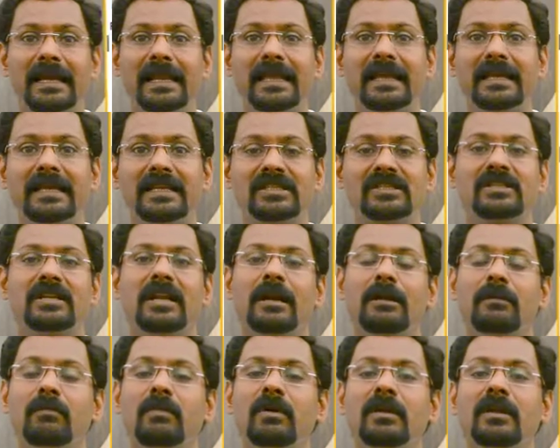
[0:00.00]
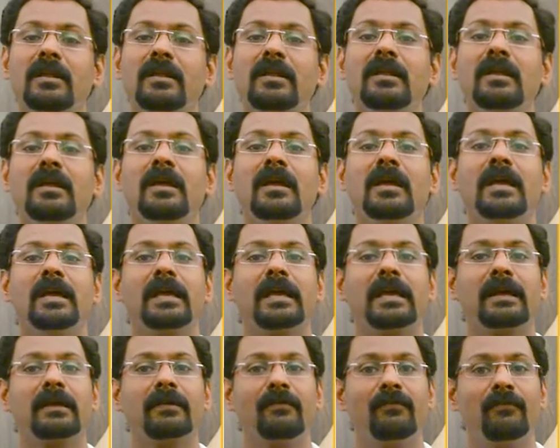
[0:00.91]
click Start button,
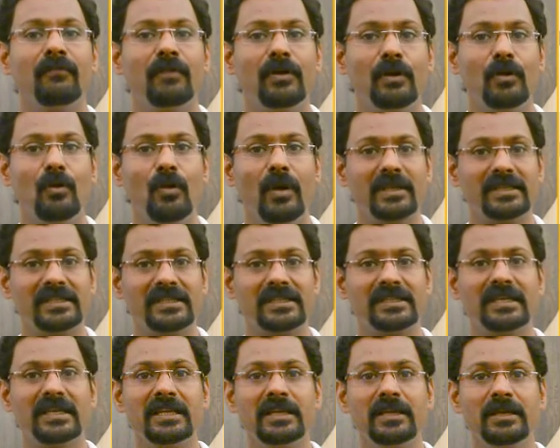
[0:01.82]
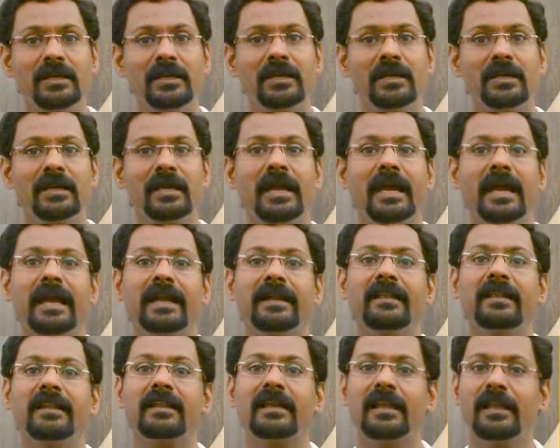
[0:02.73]
Window Accessory,
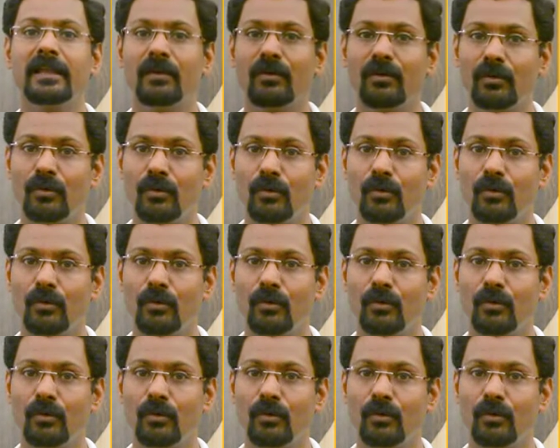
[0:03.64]
and then click on